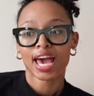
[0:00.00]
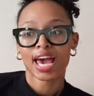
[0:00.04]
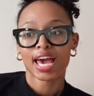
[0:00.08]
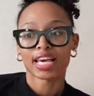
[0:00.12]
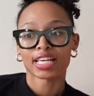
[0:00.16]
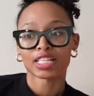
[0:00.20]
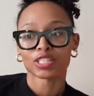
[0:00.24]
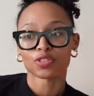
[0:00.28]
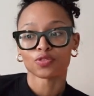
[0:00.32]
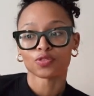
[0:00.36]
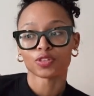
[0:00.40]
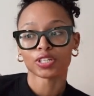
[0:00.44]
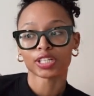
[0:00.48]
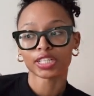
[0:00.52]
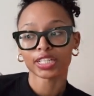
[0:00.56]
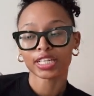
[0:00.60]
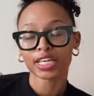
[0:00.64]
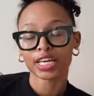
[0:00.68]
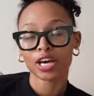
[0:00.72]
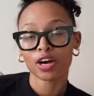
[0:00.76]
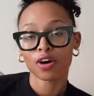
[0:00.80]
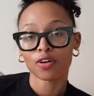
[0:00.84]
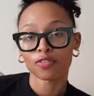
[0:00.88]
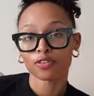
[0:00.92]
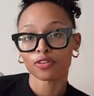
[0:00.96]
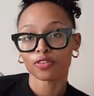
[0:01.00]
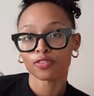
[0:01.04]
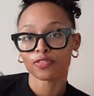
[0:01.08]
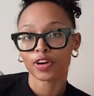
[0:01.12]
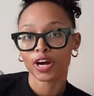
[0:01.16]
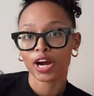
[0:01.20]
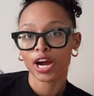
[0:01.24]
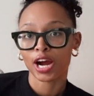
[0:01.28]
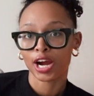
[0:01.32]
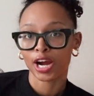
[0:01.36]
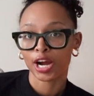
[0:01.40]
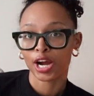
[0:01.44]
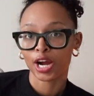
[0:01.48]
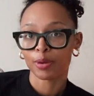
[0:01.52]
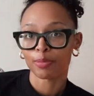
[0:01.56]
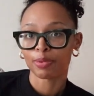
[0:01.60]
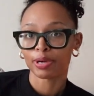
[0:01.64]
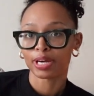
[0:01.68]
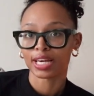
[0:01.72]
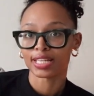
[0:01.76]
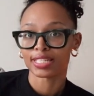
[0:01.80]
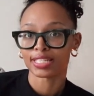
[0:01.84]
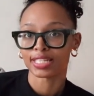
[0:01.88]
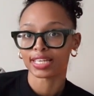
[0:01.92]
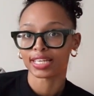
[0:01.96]
it's really helpful for her
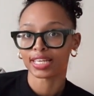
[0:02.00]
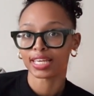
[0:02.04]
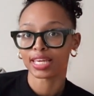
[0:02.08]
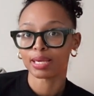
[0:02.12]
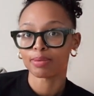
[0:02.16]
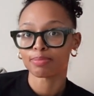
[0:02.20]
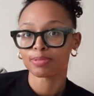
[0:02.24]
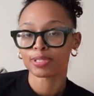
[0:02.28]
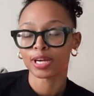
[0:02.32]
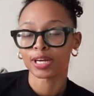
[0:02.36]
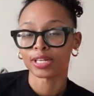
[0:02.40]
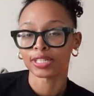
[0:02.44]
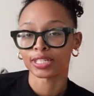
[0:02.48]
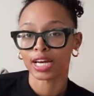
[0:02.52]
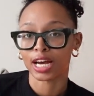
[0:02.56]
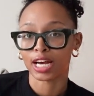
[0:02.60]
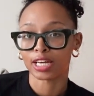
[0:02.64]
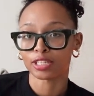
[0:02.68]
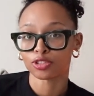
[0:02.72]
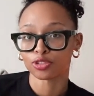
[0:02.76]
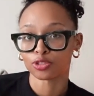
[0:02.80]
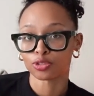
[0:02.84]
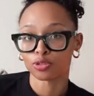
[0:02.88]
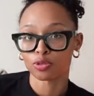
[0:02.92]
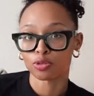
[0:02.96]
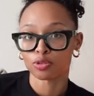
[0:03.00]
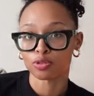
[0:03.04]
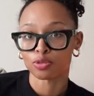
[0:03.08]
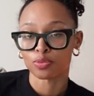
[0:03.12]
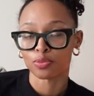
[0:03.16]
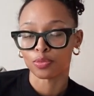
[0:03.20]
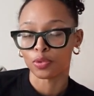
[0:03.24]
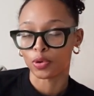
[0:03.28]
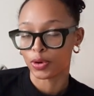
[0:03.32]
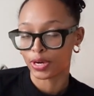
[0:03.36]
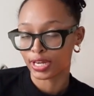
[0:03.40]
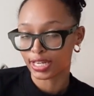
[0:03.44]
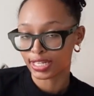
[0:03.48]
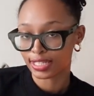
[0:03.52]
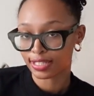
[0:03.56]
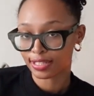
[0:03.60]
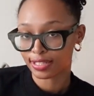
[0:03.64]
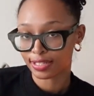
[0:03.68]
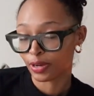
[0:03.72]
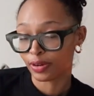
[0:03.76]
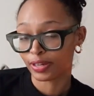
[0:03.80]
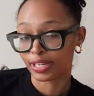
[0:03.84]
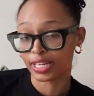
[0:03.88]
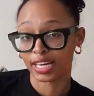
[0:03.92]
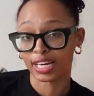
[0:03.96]
because it keeps her nostrils moist.
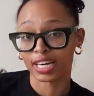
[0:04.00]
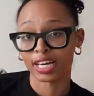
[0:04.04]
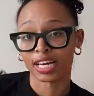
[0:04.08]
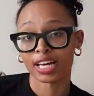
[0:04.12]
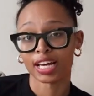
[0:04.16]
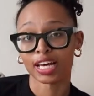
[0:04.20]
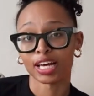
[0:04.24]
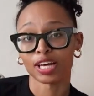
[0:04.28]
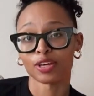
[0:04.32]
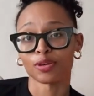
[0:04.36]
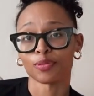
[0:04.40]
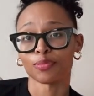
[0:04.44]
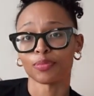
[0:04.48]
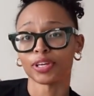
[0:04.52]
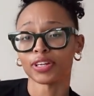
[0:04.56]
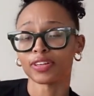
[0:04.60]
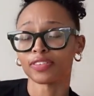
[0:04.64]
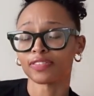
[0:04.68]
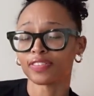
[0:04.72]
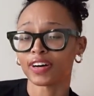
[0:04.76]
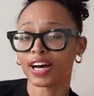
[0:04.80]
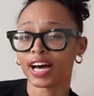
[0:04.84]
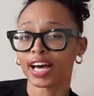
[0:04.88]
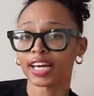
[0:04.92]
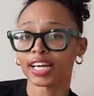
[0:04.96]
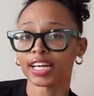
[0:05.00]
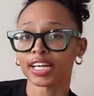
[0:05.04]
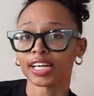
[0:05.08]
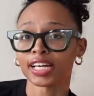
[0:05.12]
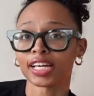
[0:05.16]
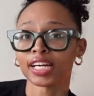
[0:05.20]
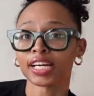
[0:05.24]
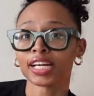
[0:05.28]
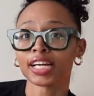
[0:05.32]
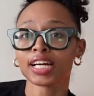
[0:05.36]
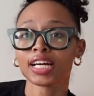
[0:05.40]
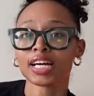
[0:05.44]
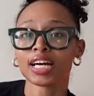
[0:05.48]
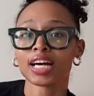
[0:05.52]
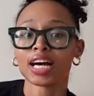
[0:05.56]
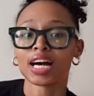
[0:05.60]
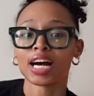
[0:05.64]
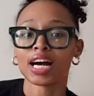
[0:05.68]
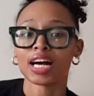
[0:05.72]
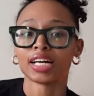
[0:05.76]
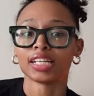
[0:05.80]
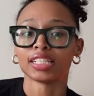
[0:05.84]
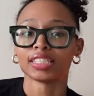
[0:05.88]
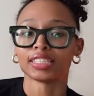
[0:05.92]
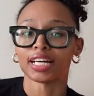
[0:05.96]
So yeah, a humidifier,
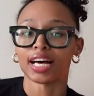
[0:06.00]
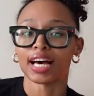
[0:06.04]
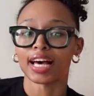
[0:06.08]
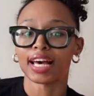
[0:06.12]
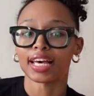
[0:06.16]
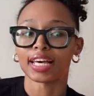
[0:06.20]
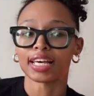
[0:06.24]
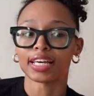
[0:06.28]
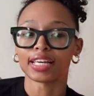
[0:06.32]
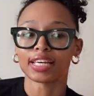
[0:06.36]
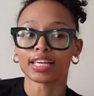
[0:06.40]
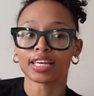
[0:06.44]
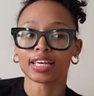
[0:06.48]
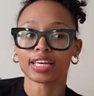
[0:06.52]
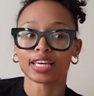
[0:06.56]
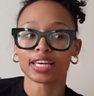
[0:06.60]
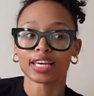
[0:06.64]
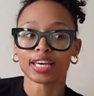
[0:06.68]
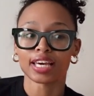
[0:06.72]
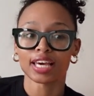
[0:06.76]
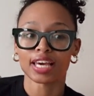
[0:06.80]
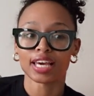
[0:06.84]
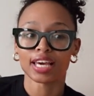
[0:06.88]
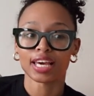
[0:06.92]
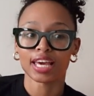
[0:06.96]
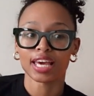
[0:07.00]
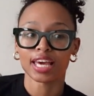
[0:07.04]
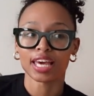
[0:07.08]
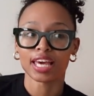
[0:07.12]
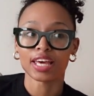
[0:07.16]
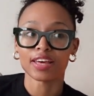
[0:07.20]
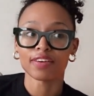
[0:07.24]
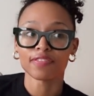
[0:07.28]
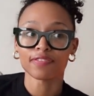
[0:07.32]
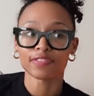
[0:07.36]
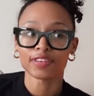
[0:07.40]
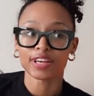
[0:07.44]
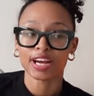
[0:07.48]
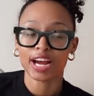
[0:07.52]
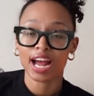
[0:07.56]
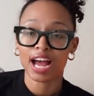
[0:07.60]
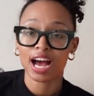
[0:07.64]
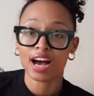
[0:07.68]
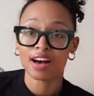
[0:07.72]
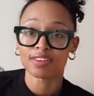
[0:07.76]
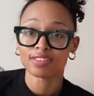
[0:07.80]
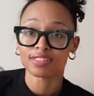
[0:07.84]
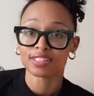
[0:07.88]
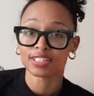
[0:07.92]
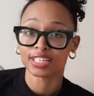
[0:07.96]
like if your
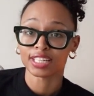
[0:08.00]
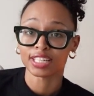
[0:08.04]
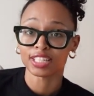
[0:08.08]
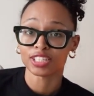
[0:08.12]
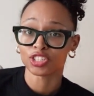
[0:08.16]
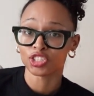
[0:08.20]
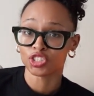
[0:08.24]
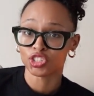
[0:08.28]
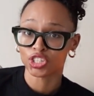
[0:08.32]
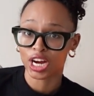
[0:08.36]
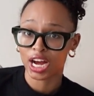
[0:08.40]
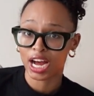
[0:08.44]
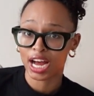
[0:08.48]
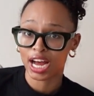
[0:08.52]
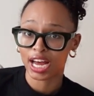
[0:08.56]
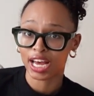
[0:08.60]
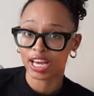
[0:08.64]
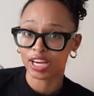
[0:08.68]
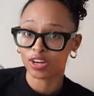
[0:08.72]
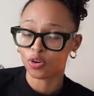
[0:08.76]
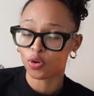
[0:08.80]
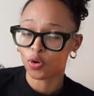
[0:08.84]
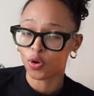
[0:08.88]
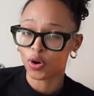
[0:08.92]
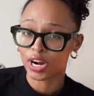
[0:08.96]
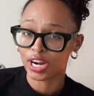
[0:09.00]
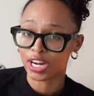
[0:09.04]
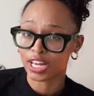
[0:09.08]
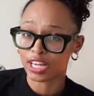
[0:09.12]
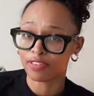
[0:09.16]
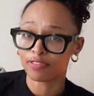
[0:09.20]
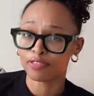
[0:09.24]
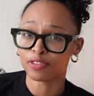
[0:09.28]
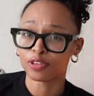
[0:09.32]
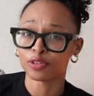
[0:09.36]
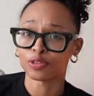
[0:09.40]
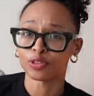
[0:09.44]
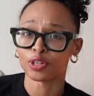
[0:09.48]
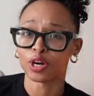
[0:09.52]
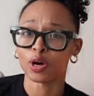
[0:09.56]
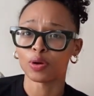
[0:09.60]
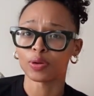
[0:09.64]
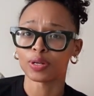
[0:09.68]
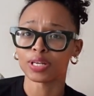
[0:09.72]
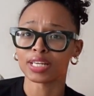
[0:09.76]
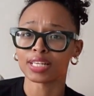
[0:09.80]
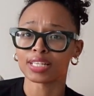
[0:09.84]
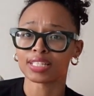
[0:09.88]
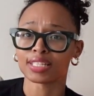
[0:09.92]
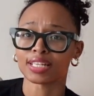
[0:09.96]
house gets dry or if you
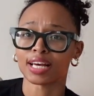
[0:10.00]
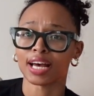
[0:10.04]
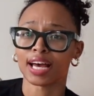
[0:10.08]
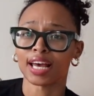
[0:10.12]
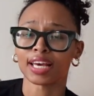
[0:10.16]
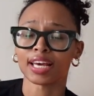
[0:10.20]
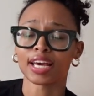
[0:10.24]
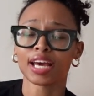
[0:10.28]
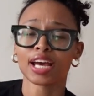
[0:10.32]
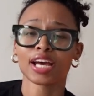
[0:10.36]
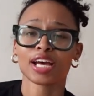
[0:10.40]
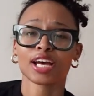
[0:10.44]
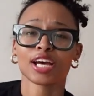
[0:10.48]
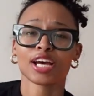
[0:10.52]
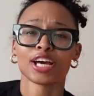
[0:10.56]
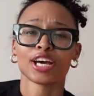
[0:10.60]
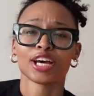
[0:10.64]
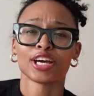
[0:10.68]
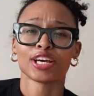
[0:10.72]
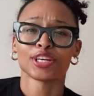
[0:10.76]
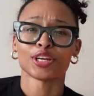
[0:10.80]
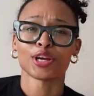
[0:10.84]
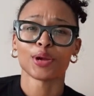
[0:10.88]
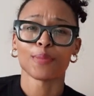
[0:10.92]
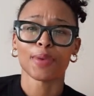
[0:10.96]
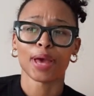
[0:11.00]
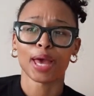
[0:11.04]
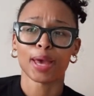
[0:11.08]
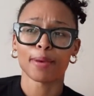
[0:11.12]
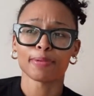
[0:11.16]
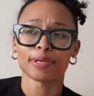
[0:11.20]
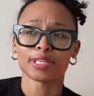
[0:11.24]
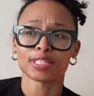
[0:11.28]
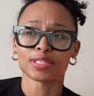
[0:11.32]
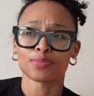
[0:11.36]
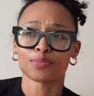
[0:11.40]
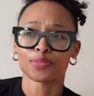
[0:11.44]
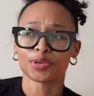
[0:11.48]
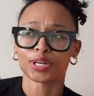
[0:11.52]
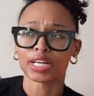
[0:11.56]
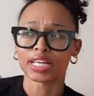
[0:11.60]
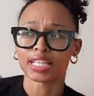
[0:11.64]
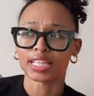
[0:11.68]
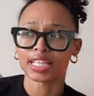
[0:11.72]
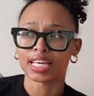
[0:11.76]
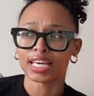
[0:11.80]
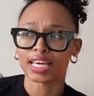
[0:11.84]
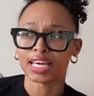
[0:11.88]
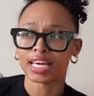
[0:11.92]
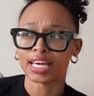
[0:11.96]
notice like your baby's
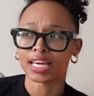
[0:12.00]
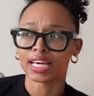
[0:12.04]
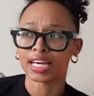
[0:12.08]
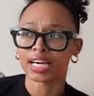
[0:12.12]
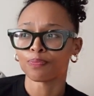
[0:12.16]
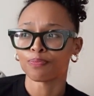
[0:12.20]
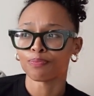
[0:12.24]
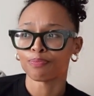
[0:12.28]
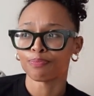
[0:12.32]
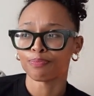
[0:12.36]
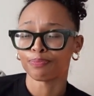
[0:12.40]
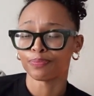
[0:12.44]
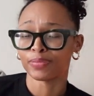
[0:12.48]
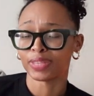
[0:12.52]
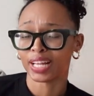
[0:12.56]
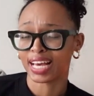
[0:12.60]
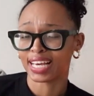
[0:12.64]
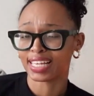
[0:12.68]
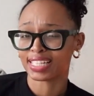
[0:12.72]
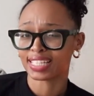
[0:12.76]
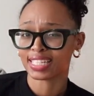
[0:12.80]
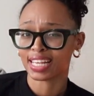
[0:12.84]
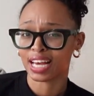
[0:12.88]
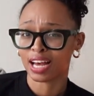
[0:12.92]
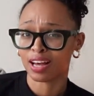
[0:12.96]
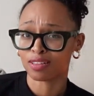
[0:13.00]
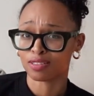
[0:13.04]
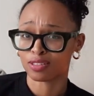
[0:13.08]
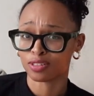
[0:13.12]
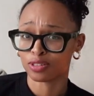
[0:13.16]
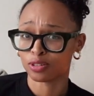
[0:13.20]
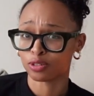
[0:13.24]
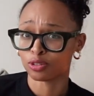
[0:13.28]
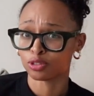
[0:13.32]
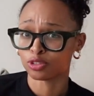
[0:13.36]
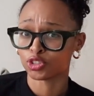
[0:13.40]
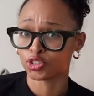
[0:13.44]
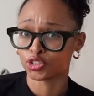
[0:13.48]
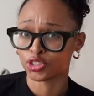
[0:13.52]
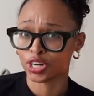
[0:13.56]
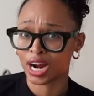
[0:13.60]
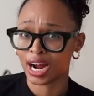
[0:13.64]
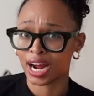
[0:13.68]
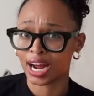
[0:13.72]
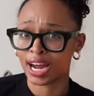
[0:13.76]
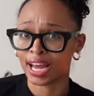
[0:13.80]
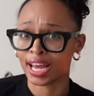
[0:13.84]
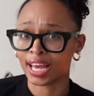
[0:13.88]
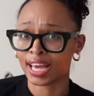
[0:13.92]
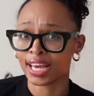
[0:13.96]
breathing like sounds a little
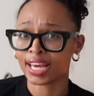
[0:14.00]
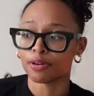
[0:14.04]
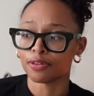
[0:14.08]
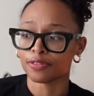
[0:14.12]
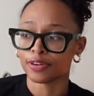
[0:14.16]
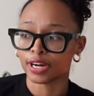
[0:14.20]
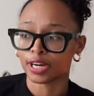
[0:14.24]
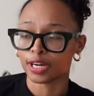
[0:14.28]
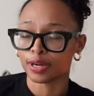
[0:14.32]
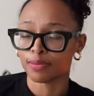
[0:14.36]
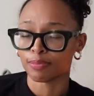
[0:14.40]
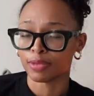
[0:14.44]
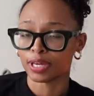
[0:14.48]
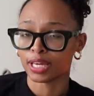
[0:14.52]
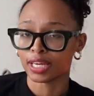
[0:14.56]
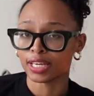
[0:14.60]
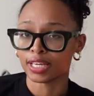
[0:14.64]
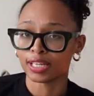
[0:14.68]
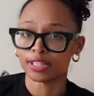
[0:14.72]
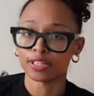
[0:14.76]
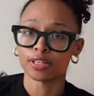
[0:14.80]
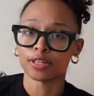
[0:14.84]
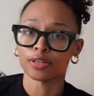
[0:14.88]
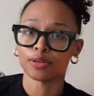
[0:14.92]
dry, I recommend getting a